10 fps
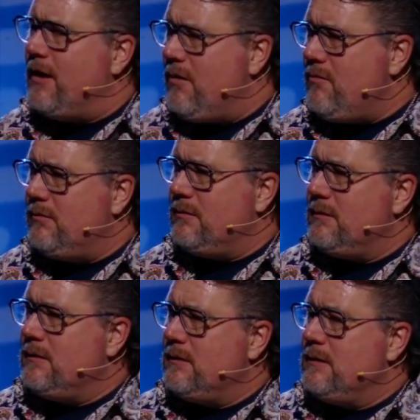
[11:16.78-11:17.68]
to know?
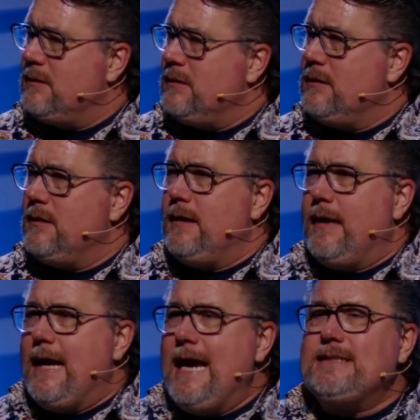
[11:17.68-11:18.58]

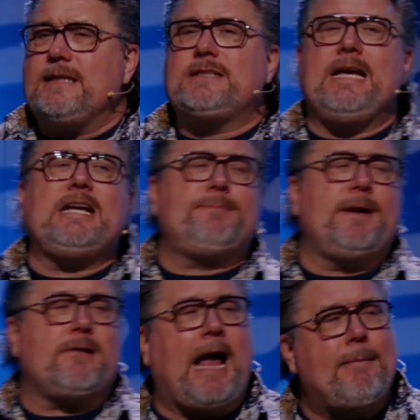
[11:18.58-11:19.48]
He's a seed
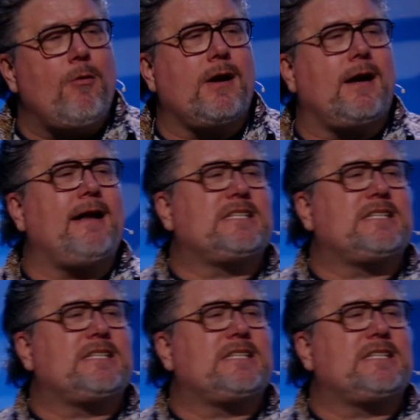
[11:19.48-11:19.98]
speaker. How many want